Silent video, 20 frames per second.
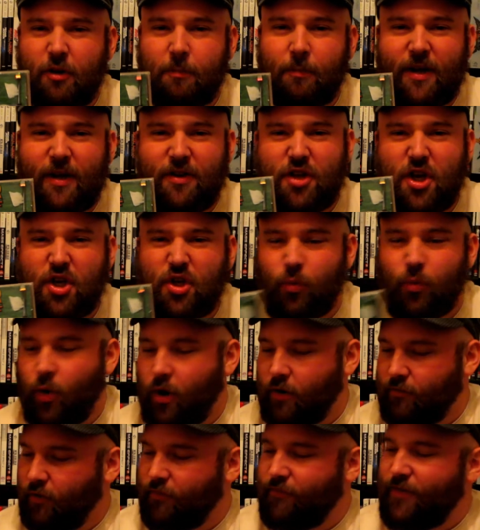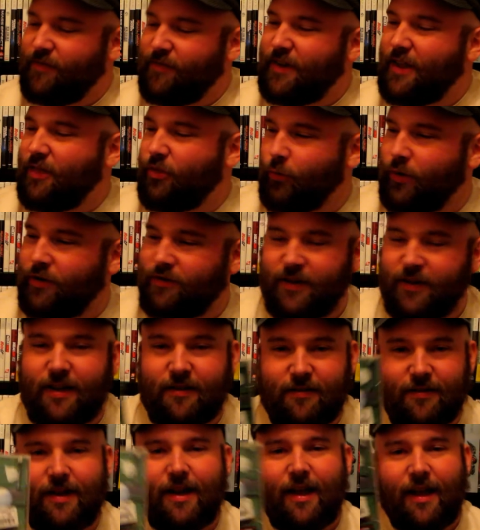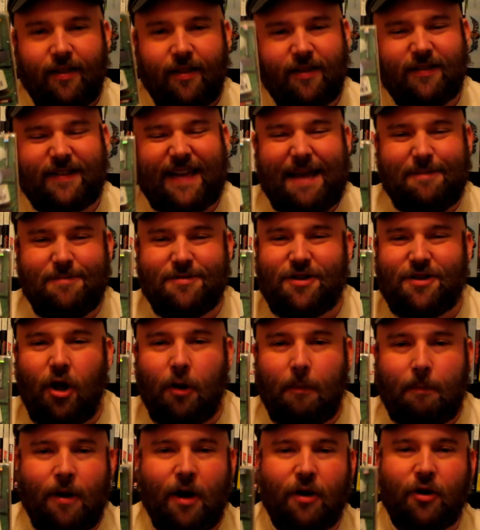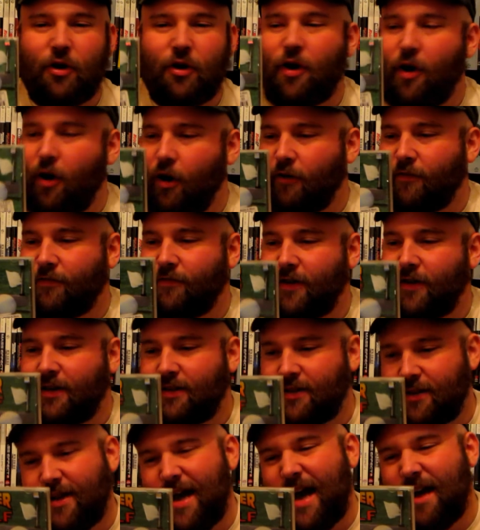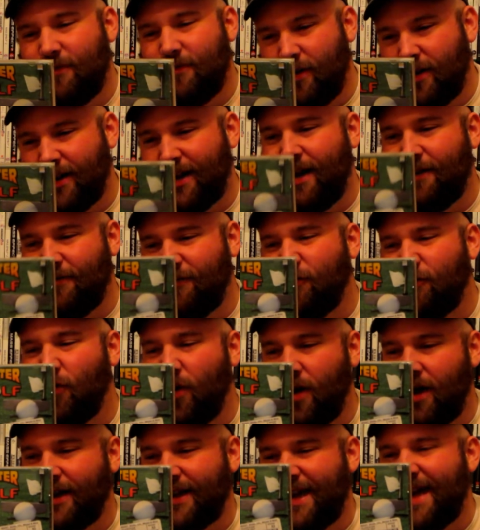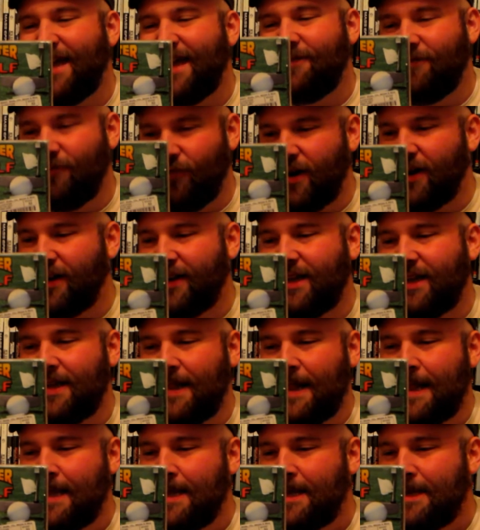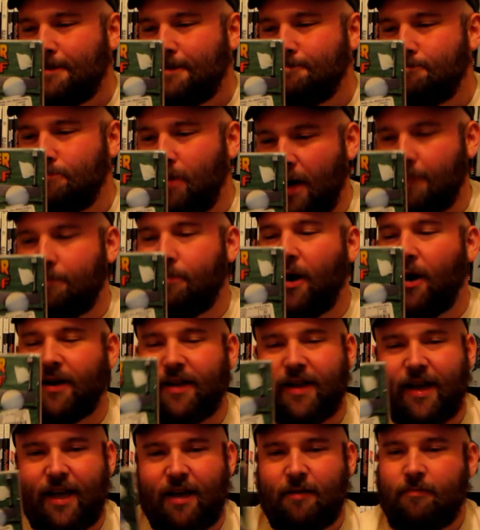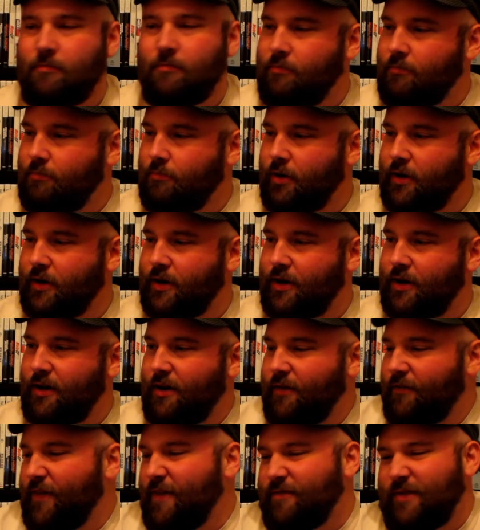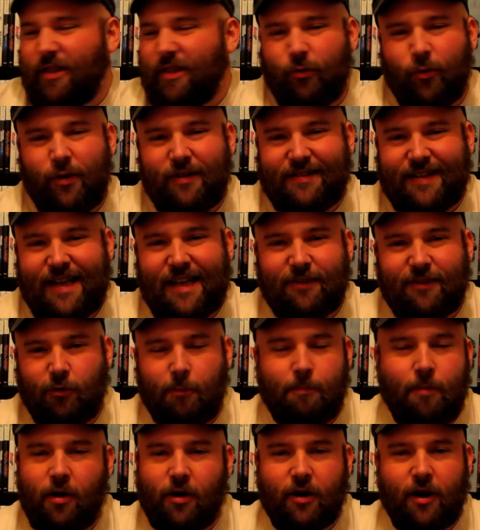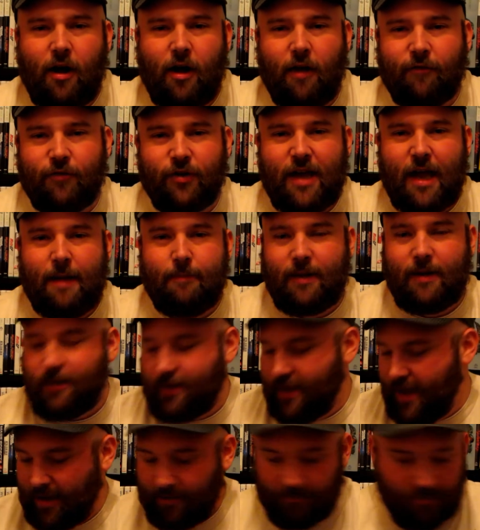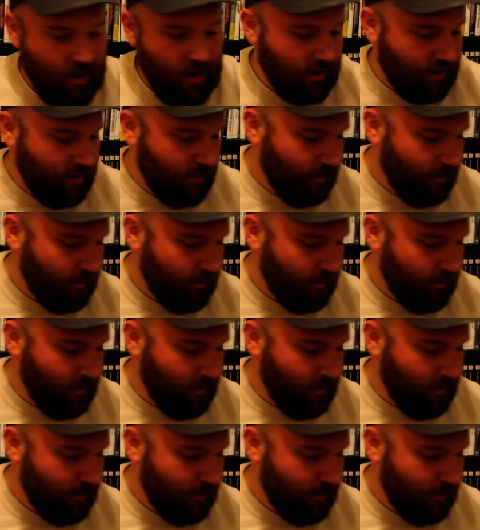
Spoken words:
on your PlayStation 1 for 53 cents. This game is called Putter Golf. It's kind of a kid-friendly putt-putt game, but 53 cents for Putter Golf. You can't beat that. Not at